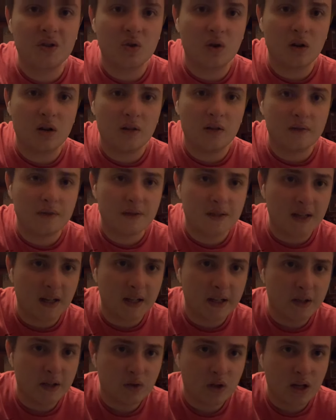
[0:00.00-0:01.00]
sort of
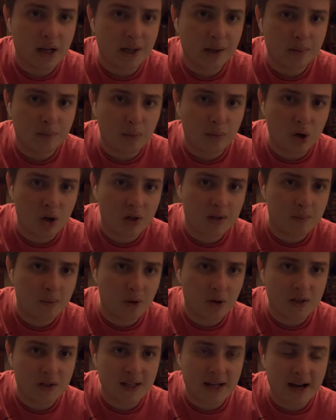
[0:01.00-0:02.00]
study like Mark's
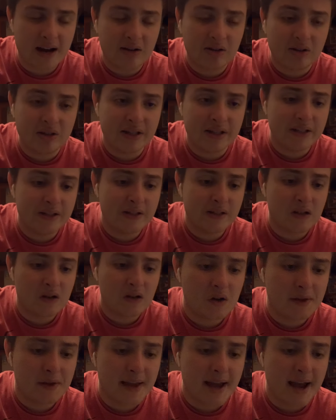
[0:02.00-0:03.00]
personalities and
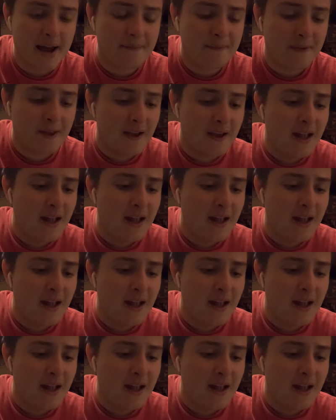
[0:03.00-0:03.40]
that,